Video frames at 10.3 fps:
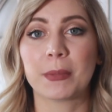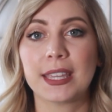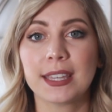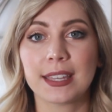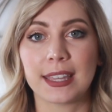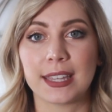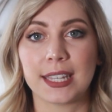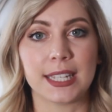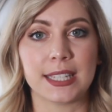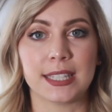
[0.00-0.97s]
me,
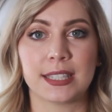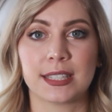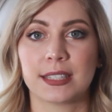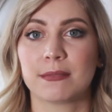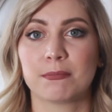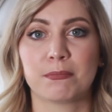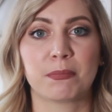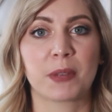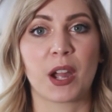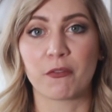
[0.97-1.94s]
it is
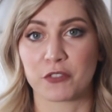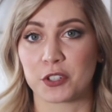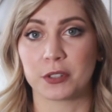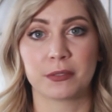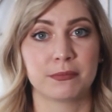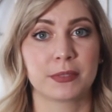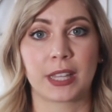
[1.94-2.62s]
comfort.